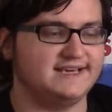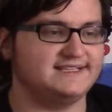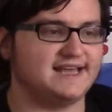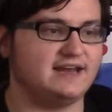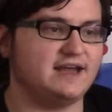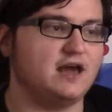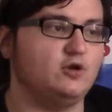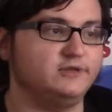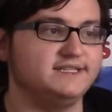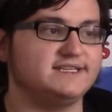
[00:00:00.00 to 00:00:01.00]
is that not
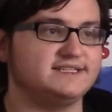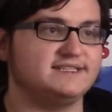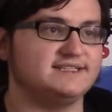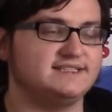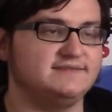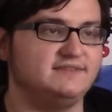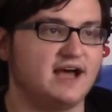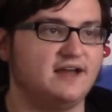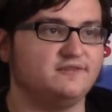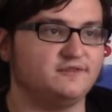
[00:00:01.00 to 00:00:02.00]
only does this
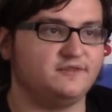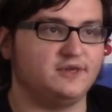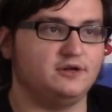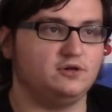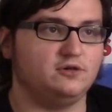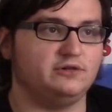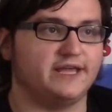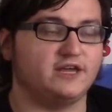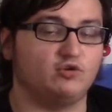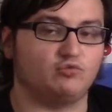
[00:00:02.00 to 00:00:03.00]
not feel
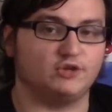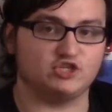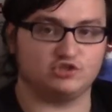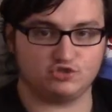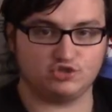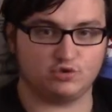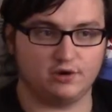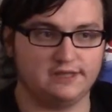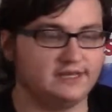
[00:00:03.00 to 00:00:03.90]
like an original story,